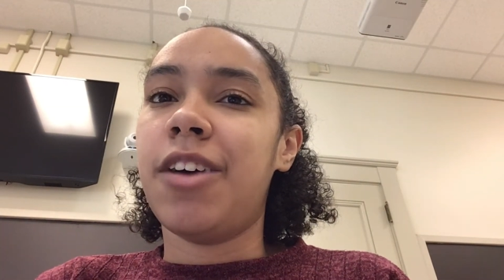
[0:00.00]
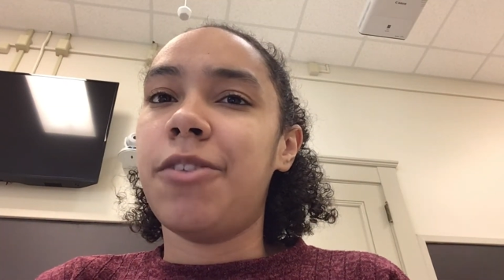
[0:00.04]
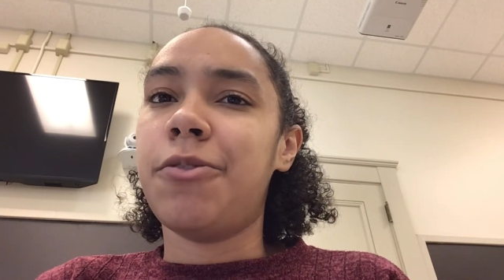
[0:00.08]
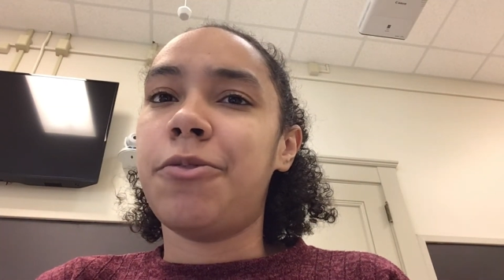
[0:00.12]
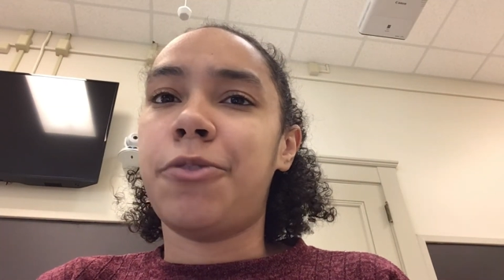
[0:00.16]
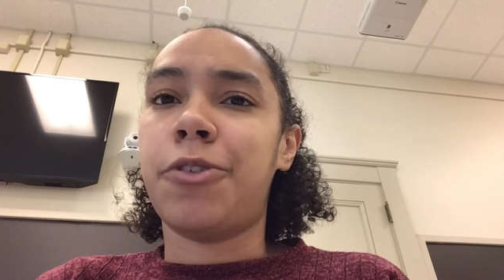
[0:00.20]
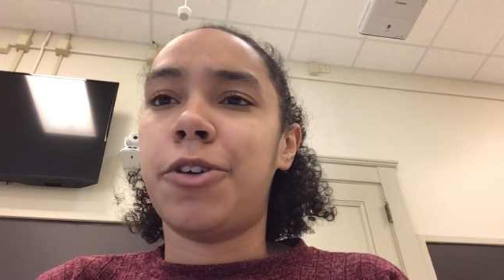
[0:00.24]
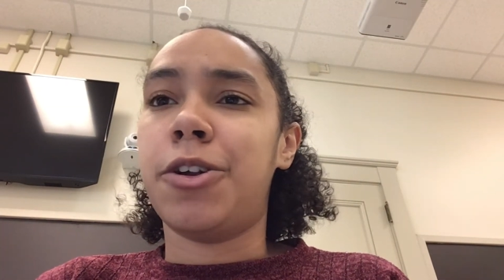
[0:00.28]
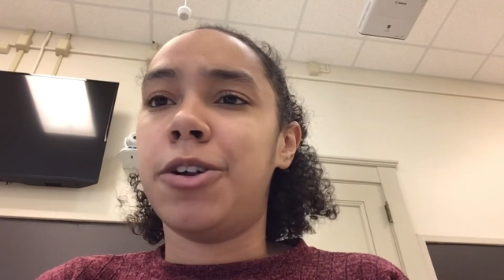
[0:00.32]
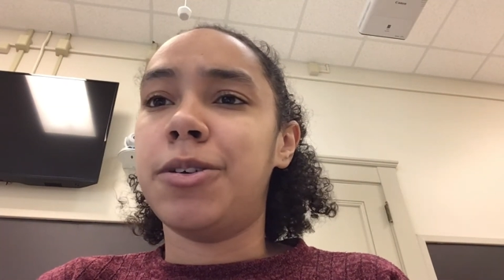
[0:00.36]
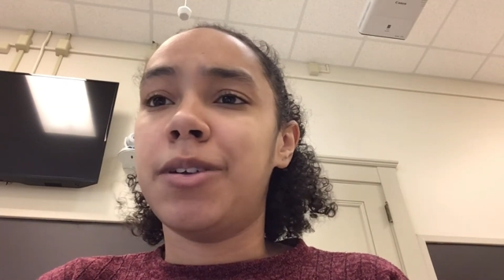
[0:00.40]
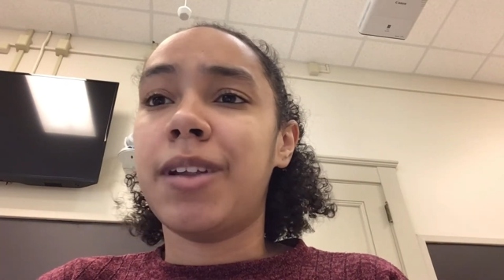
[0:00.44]

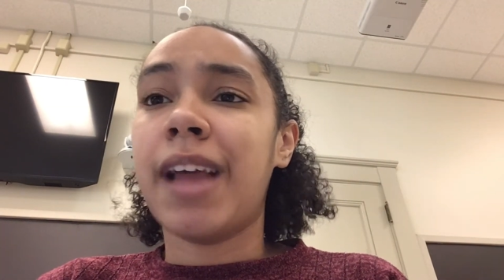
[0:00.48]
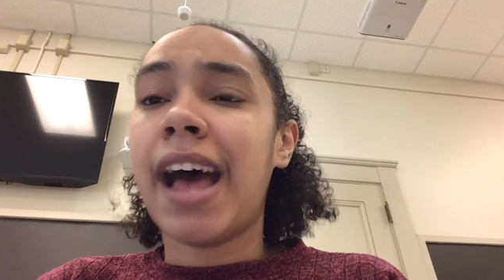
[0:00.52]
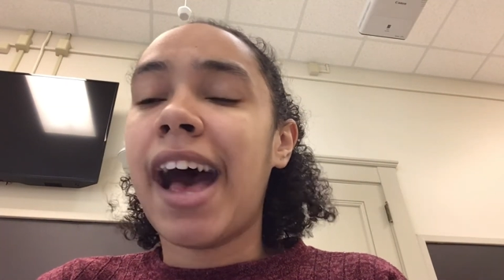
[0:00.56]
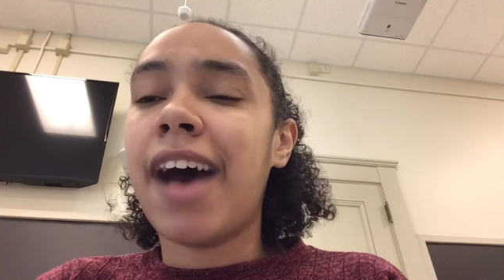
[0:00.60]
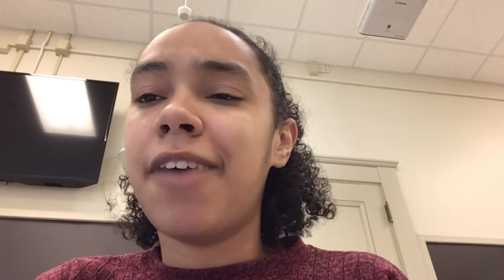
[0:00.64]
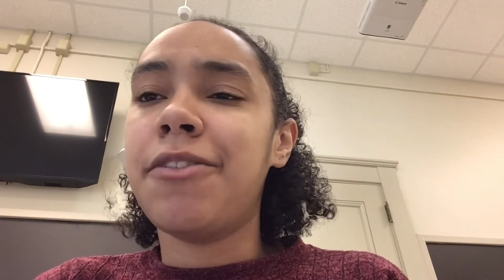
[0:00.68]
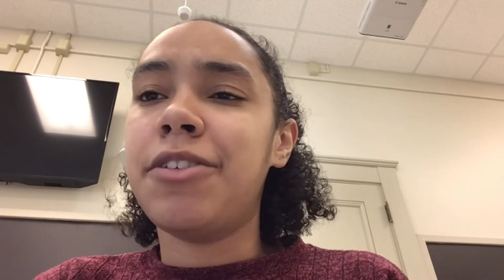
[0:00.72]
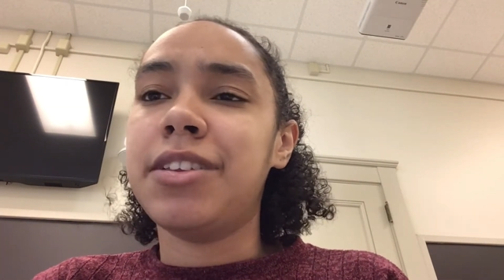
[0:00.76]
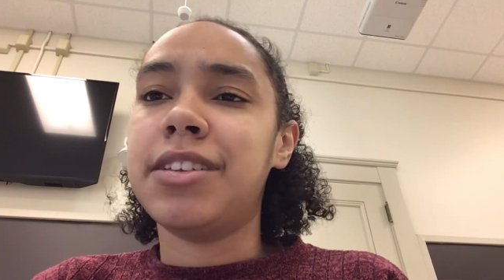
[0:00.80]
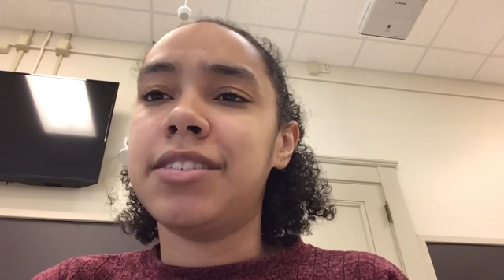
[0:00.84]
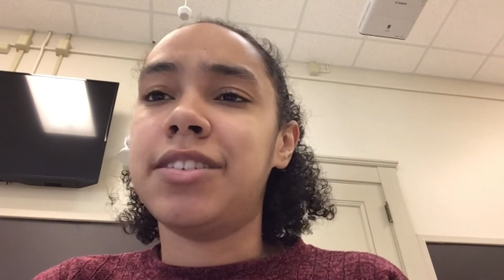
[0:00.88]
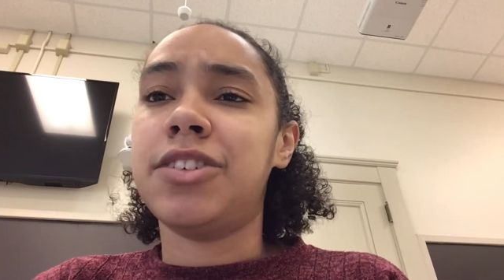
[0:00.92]
for
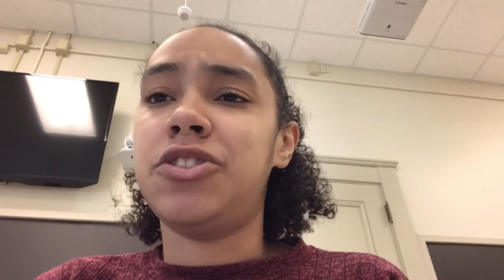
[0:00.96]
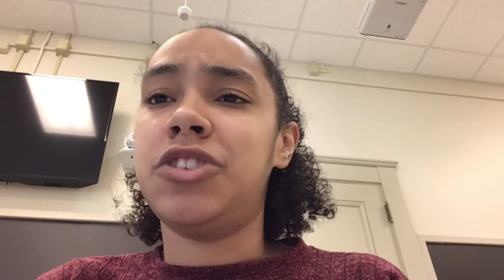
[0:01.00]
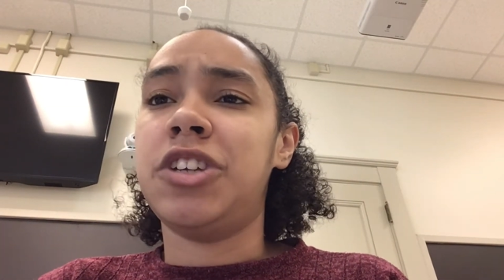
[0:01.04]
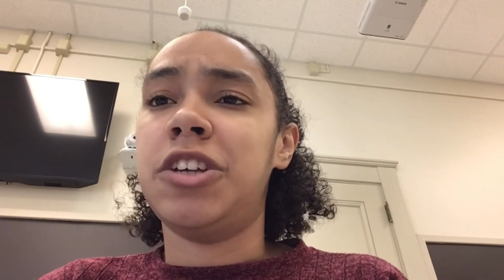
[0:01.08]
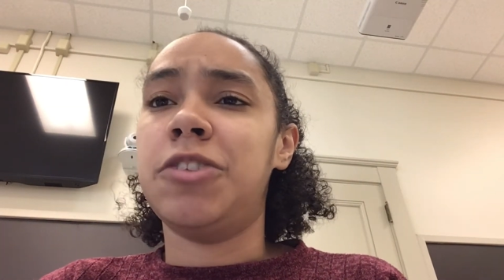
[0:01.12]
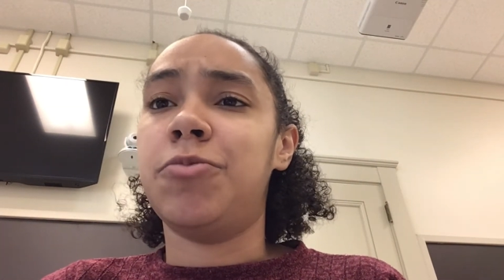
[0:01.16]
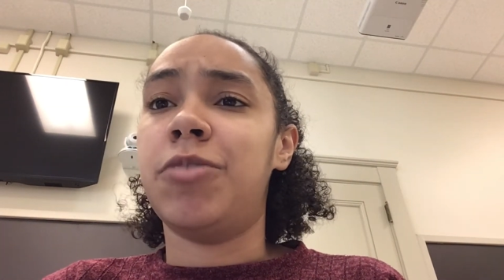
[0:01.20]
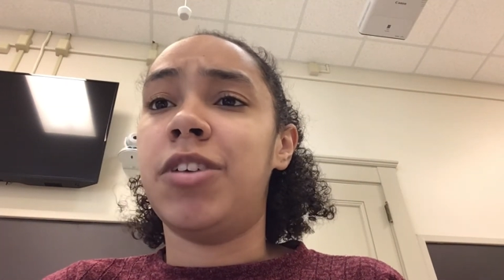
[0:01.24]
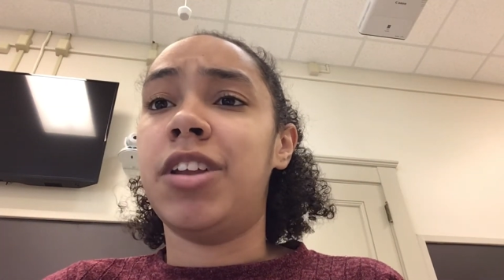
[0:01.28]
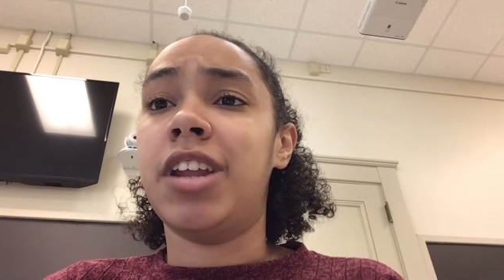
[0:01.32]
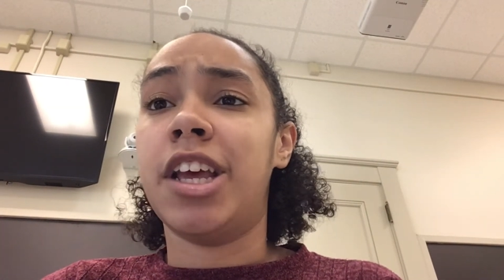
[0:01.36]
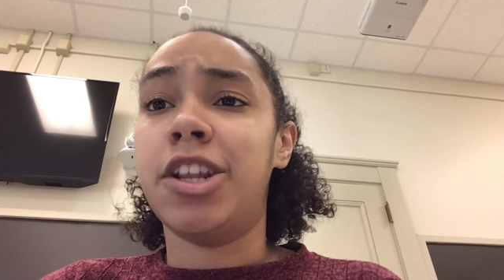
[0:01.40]
having this
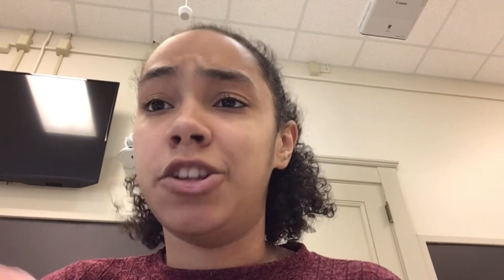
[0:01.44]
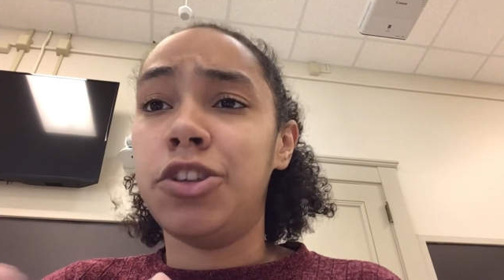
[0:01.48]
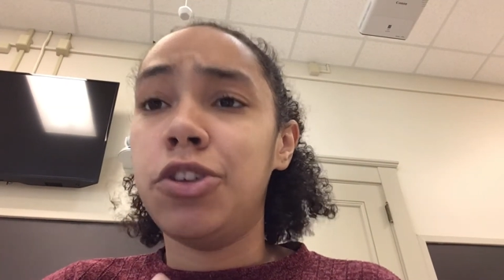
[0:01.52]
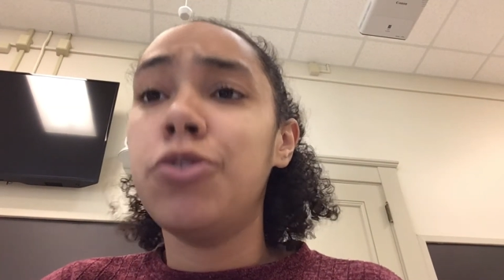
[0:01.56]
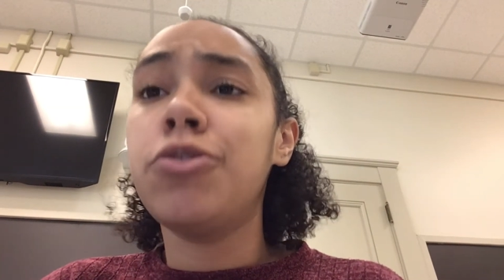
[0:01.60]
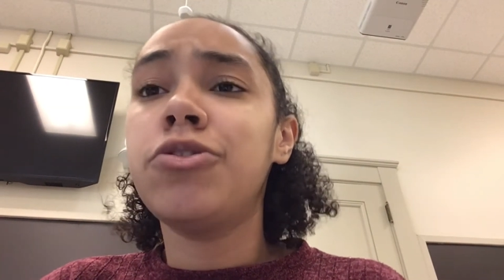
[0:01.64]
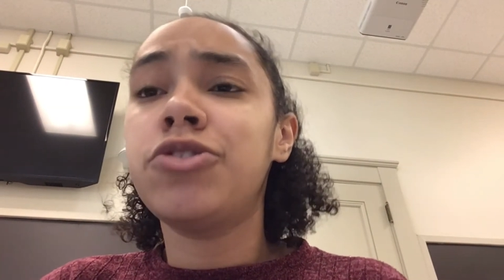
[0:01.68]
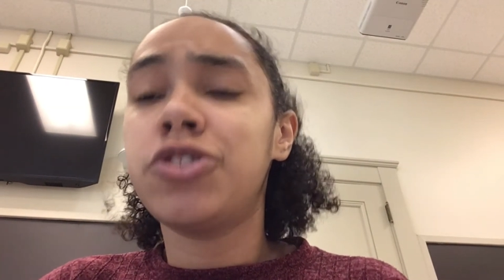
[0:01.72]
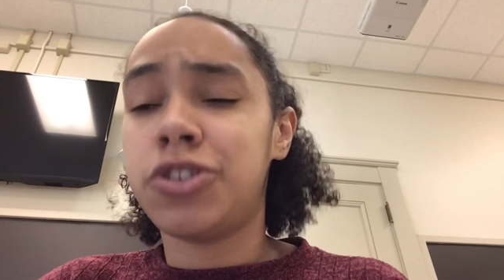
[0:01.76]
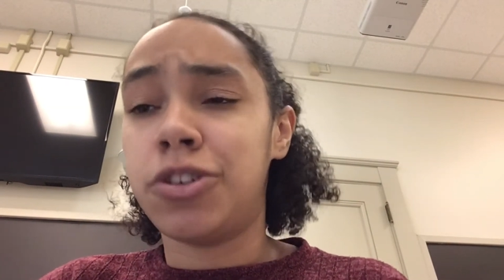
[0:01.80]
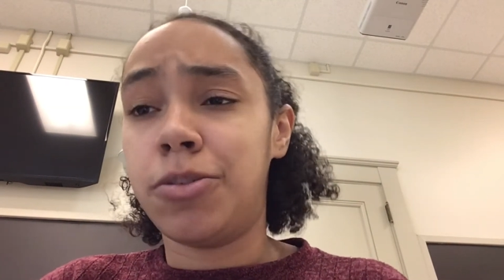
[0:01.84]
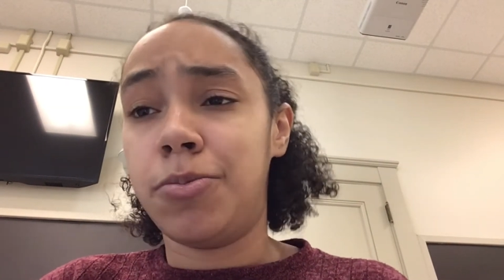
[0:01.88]
achievement, and
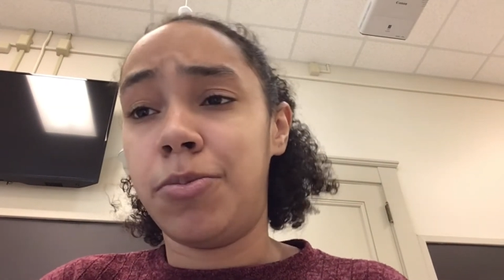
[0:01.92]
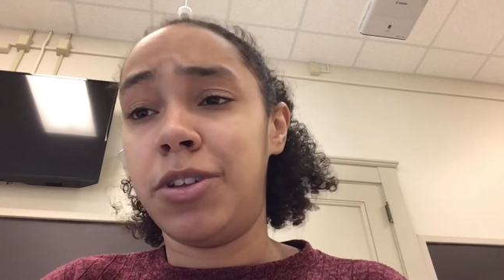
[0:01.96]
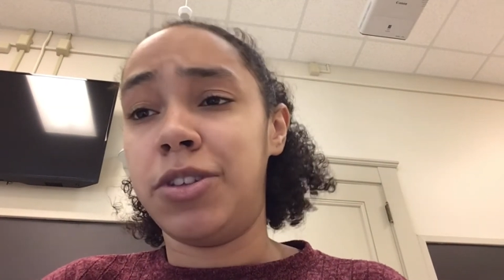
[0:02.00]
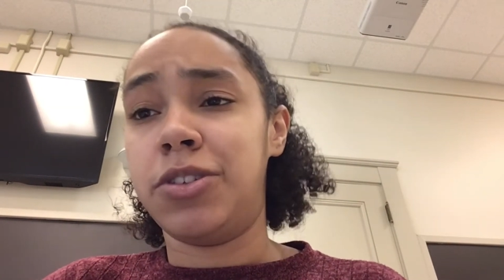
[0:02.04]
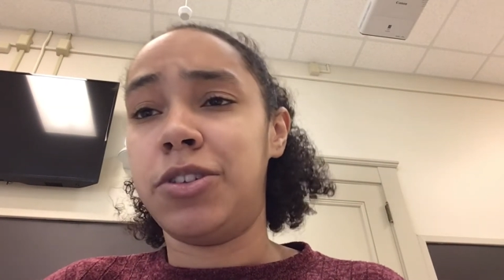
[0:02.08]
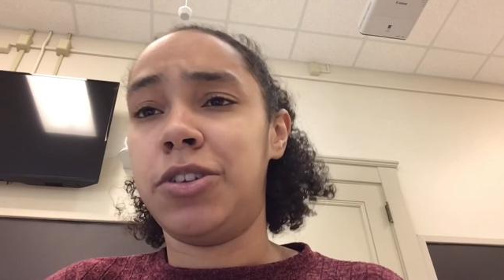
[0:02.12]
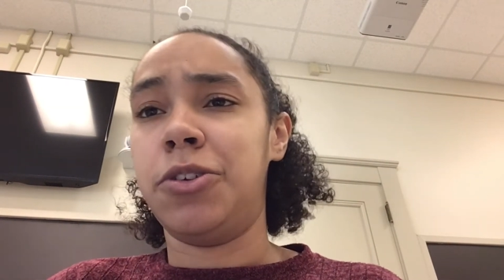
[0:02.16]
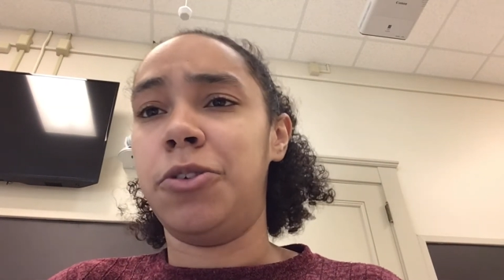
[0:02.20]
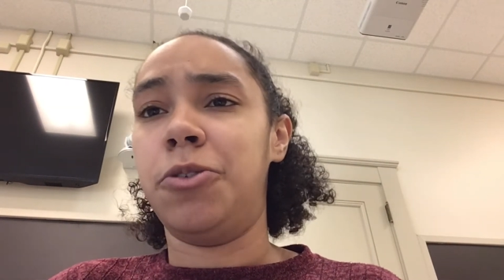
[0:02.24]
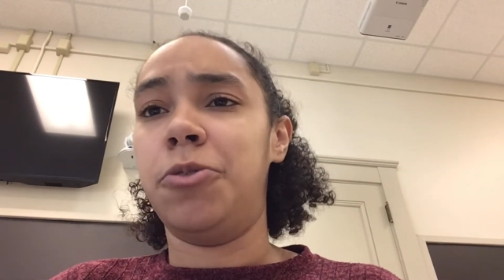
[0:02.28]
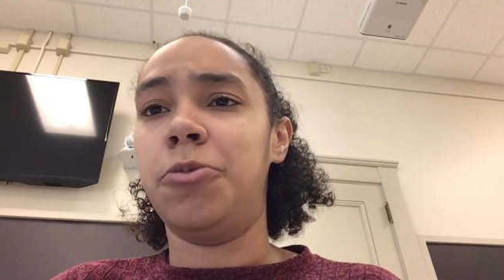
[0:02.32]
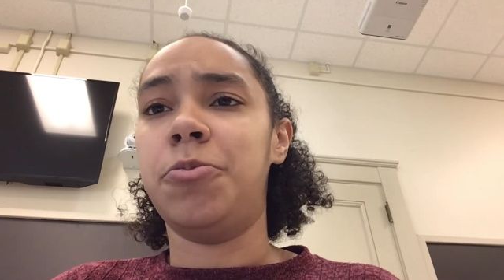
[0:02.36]
you should be
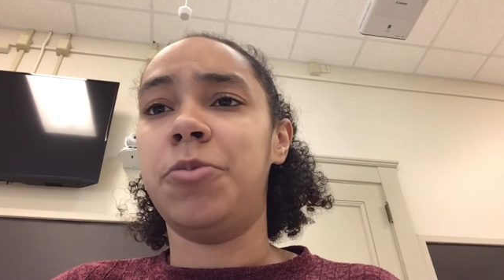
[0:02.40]
too,